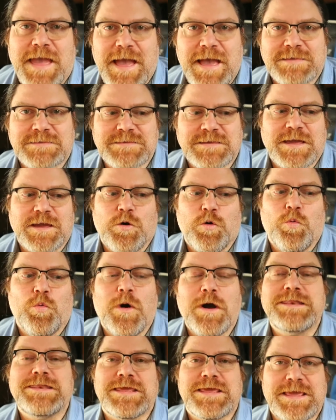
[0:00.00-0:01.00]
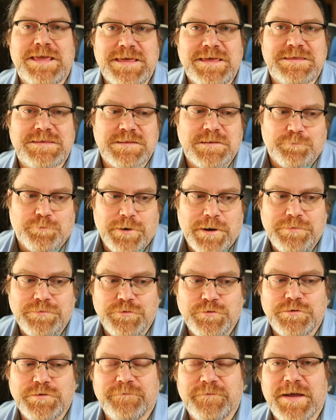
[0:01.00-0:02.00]
asking what is a
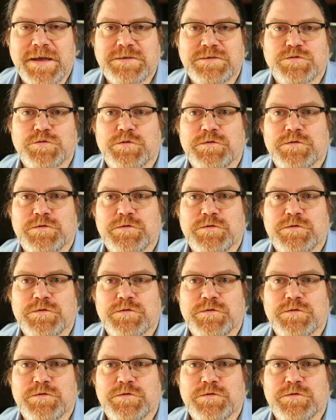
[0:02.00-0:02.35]
breakthrough device,